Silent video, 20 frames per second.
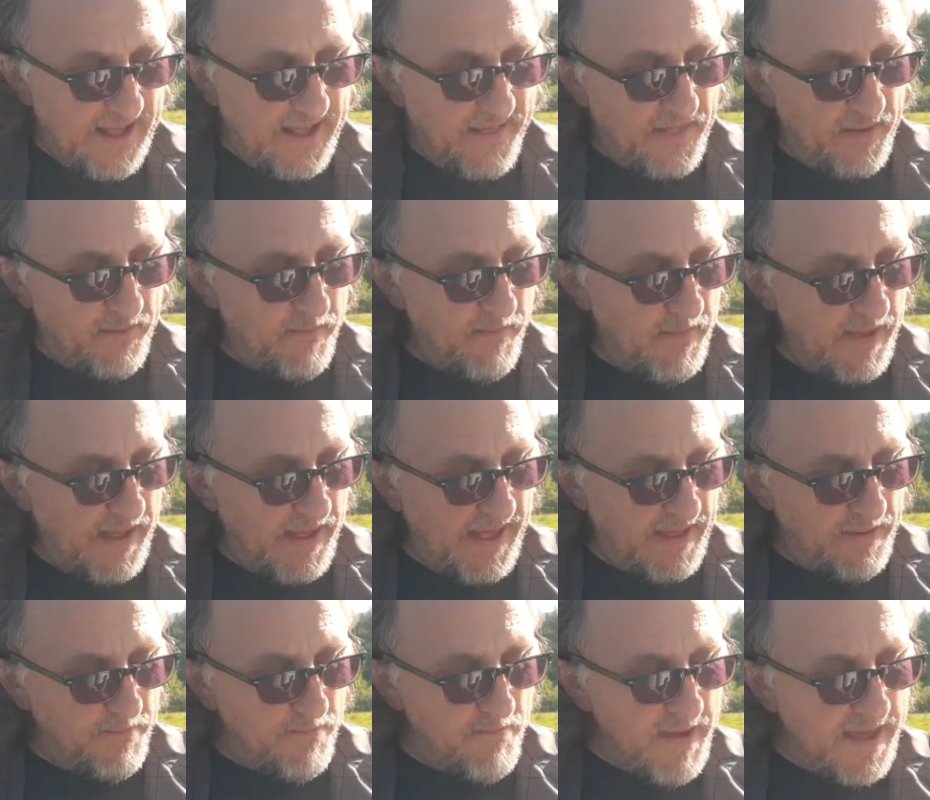
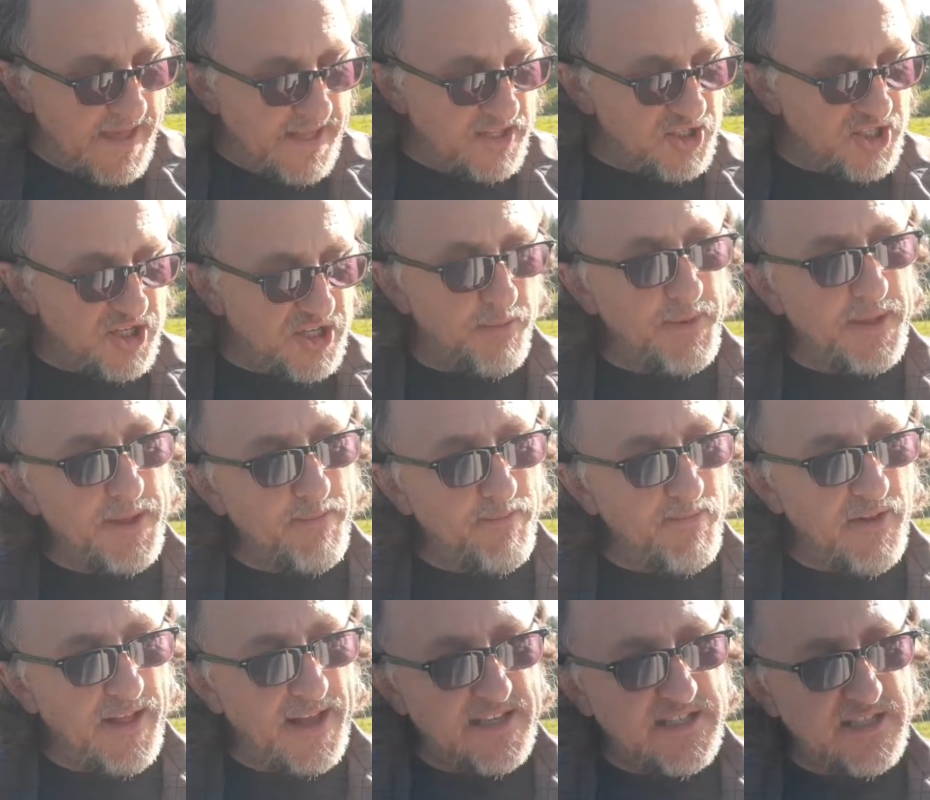And men shall be
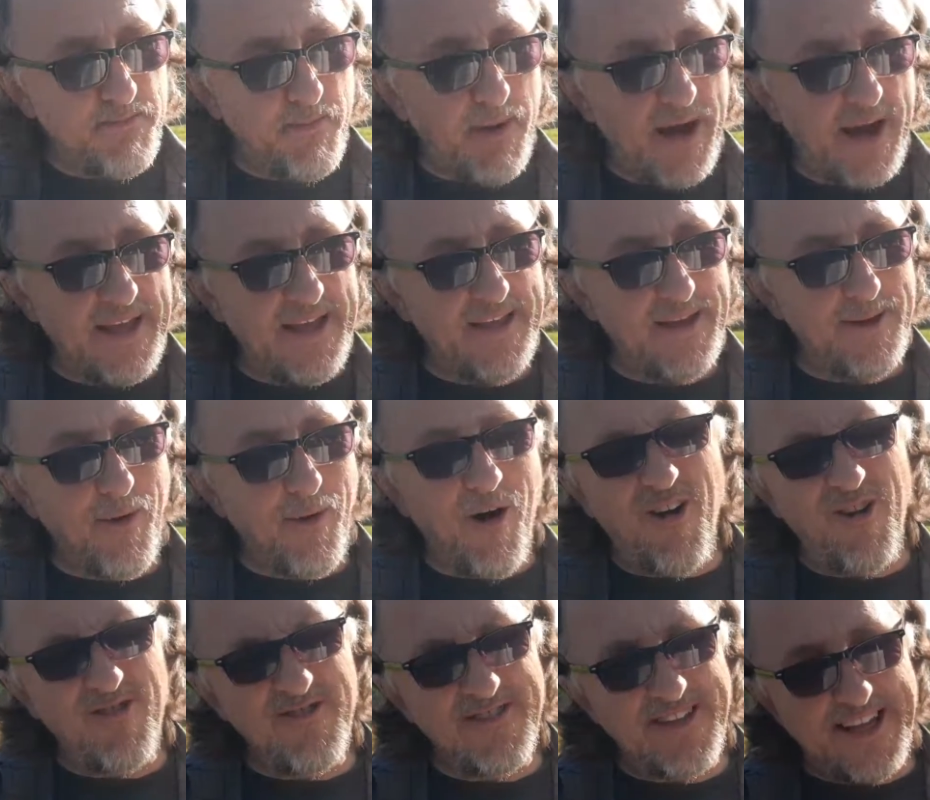blessed by him.
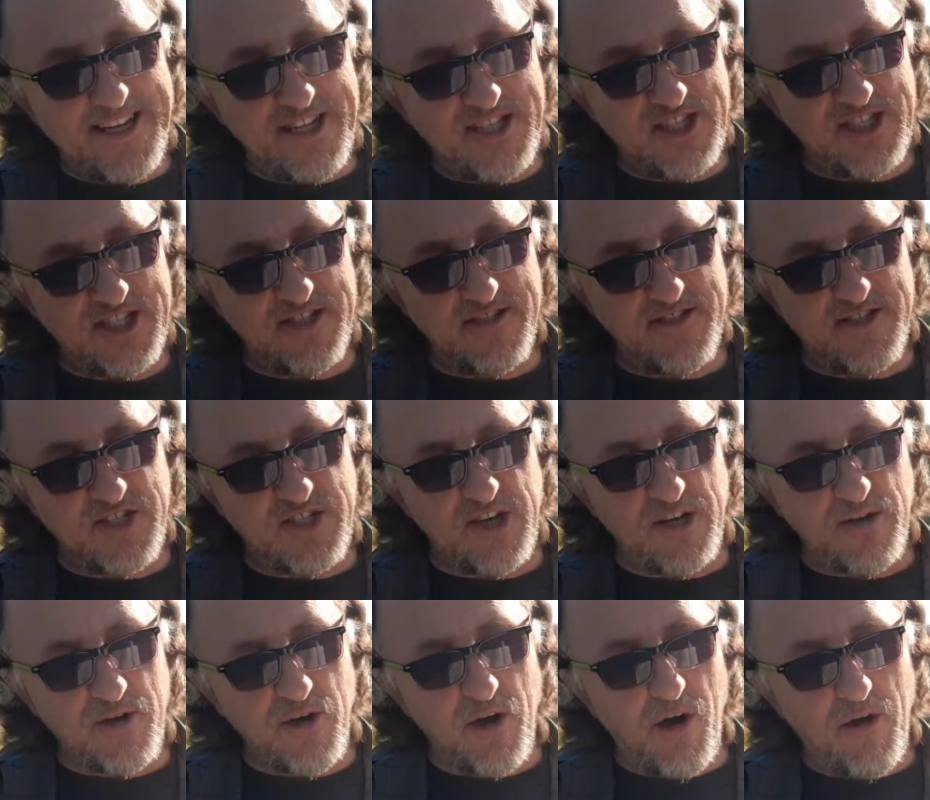All nations
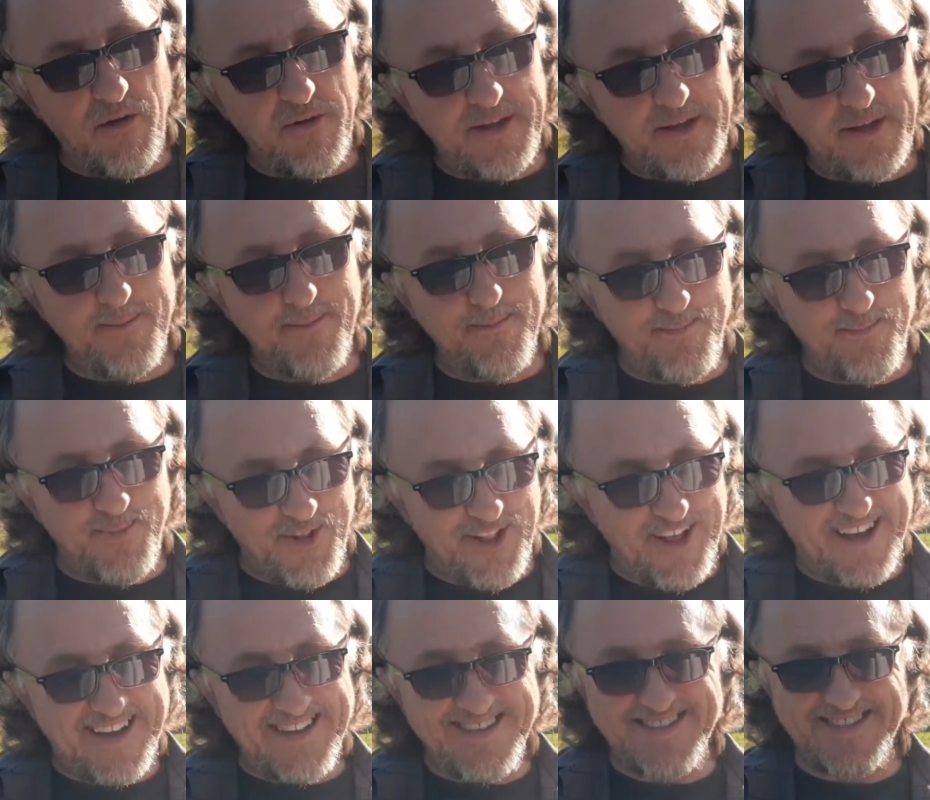shall call him
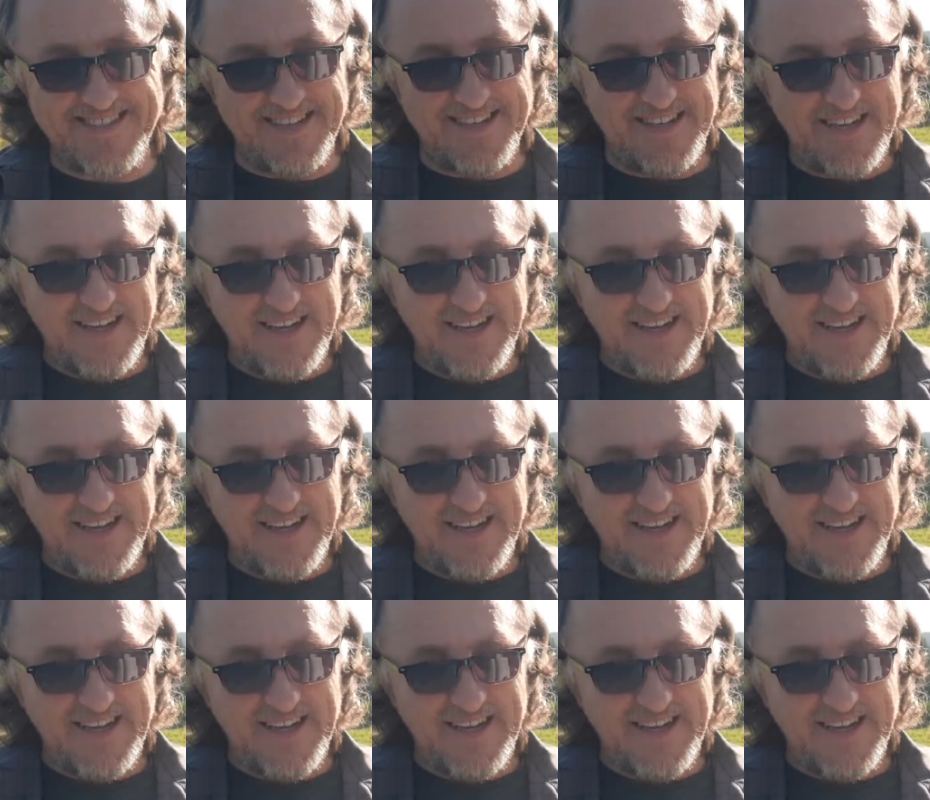blessed.